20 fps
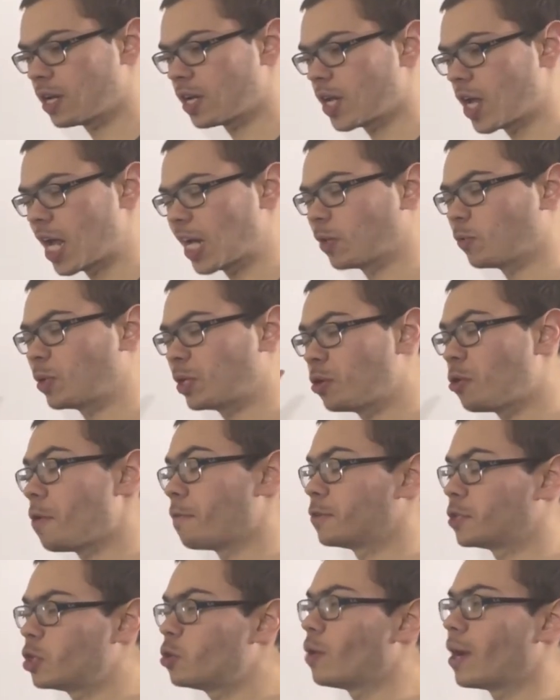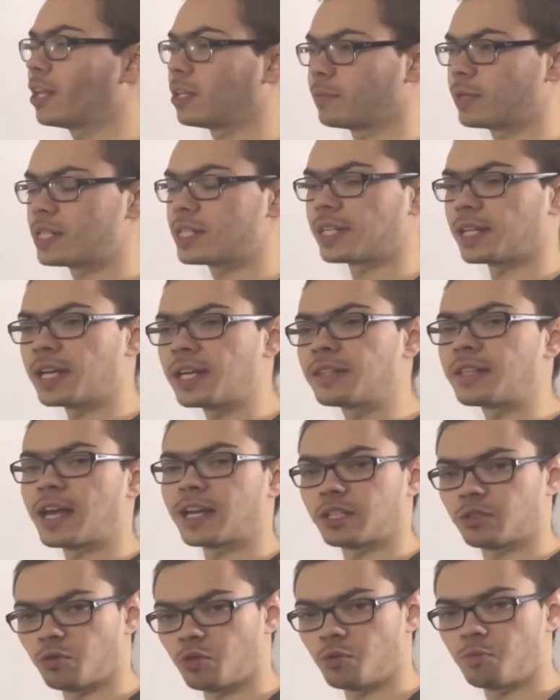and we know of two elements in
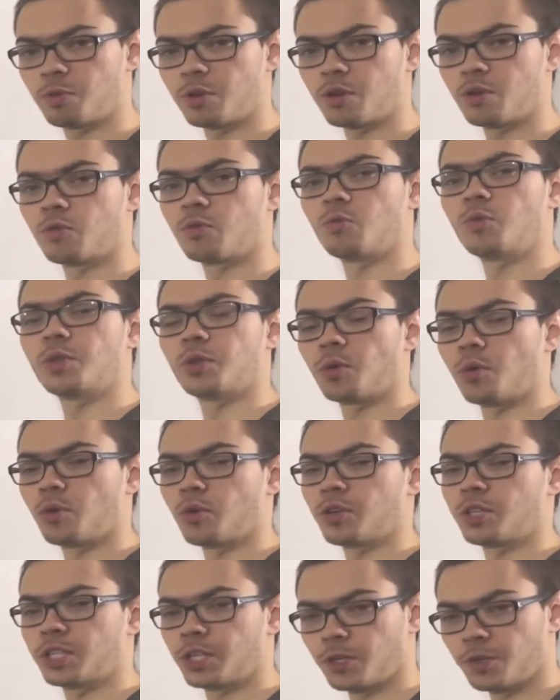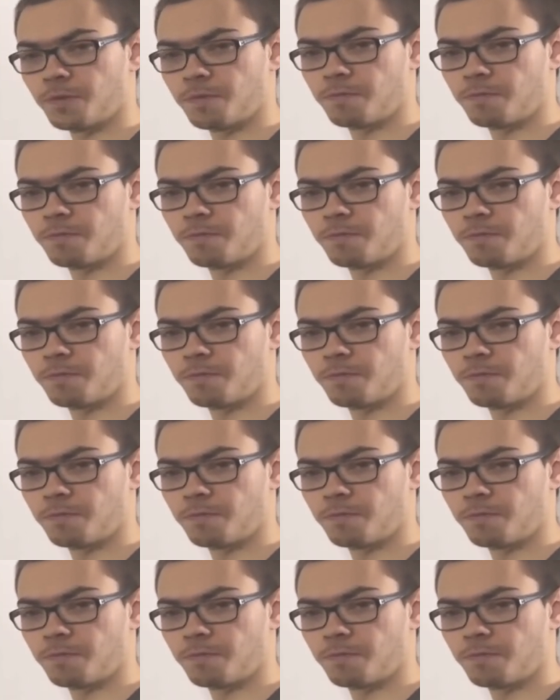that group with order 2.